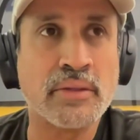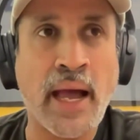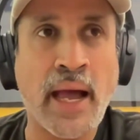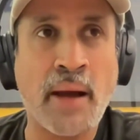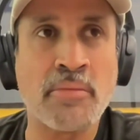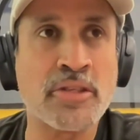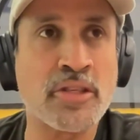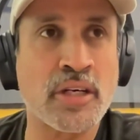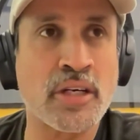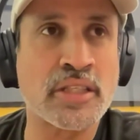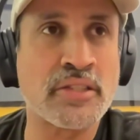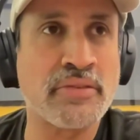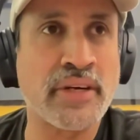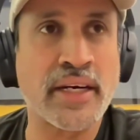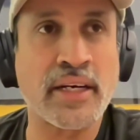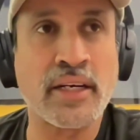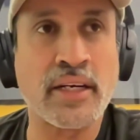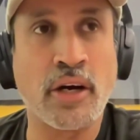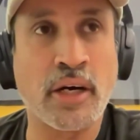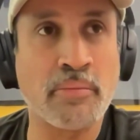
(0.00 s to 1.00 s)
Amazon's
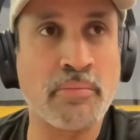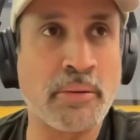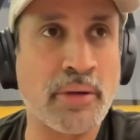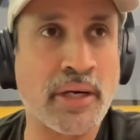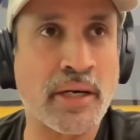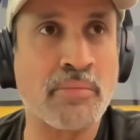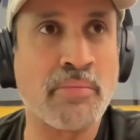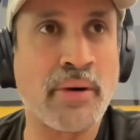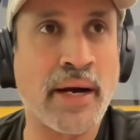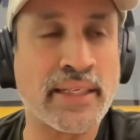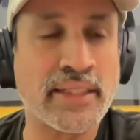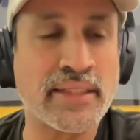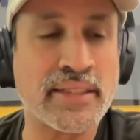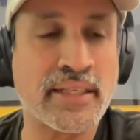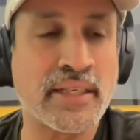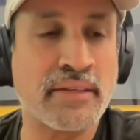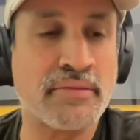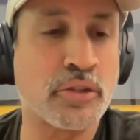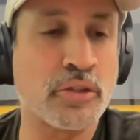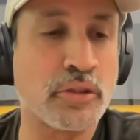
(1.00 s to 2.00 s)
where a lot of people are buying
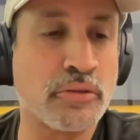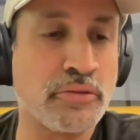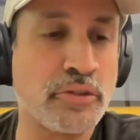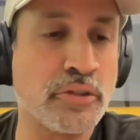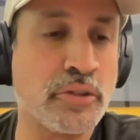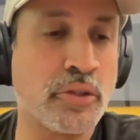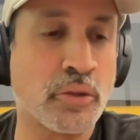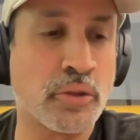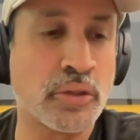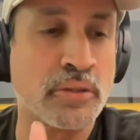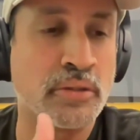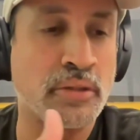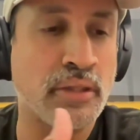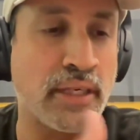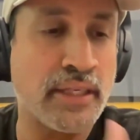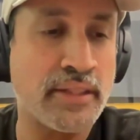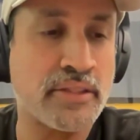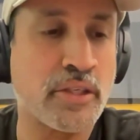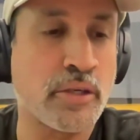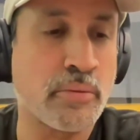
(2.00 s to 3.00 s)
stuff. So if you don't
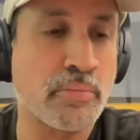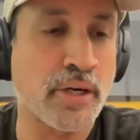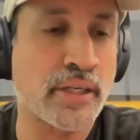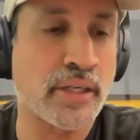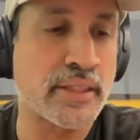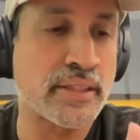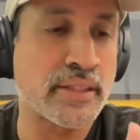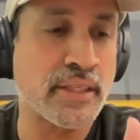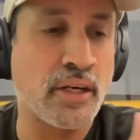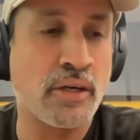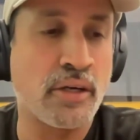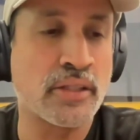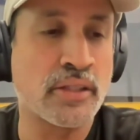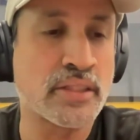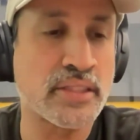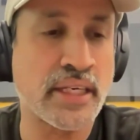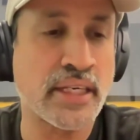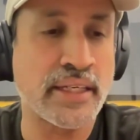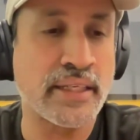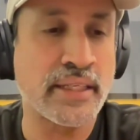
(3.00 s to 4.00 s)
list your product
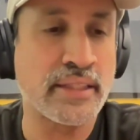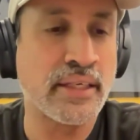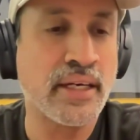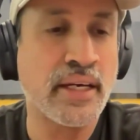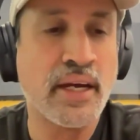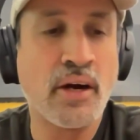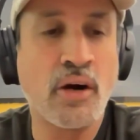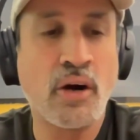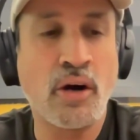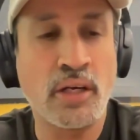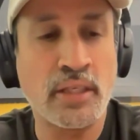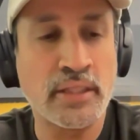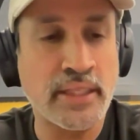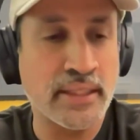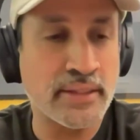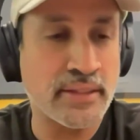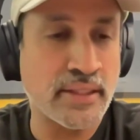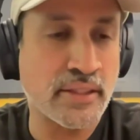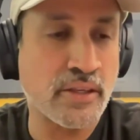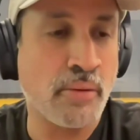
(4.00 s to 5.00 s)
alongside all
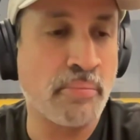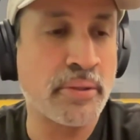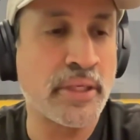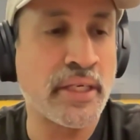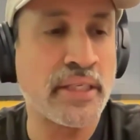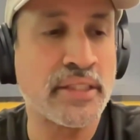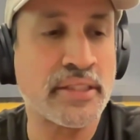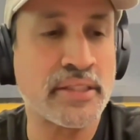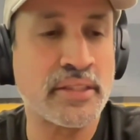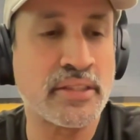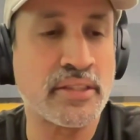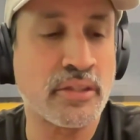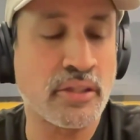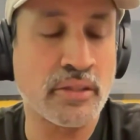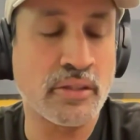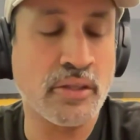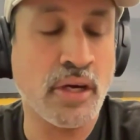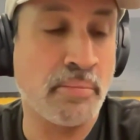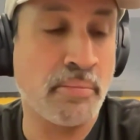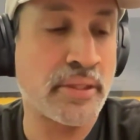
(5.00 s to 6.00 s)
the other competitions
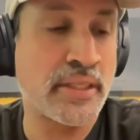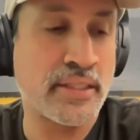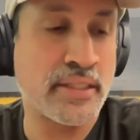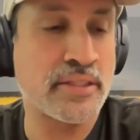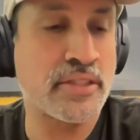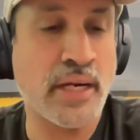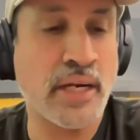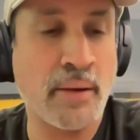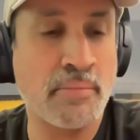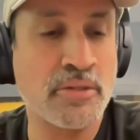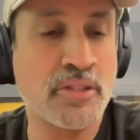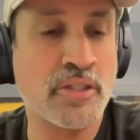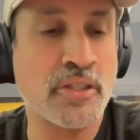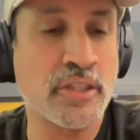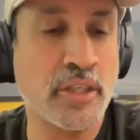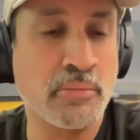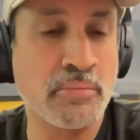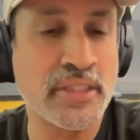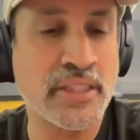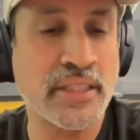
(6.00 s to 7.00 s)
or competitors on Amazon,
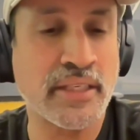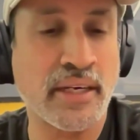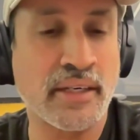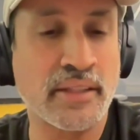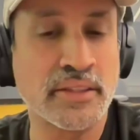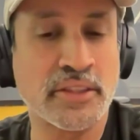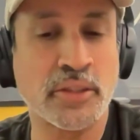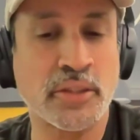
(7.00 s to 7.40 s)
you're missing out.